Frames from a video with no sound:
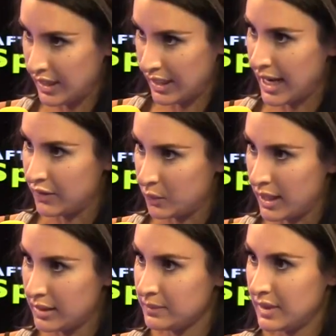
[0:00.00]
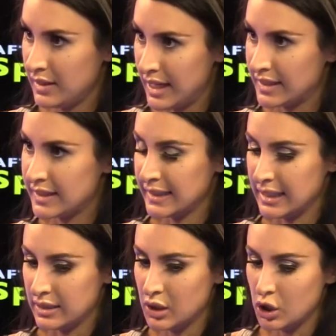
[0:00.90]
Anne Hathaway mm-hmm. in that
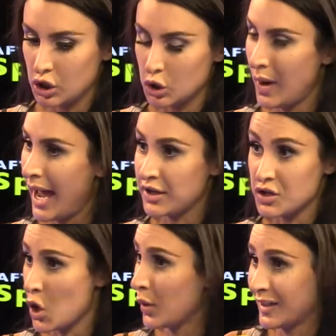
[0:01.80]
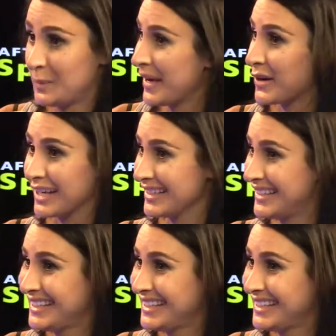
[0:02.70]
scene, you had no experience.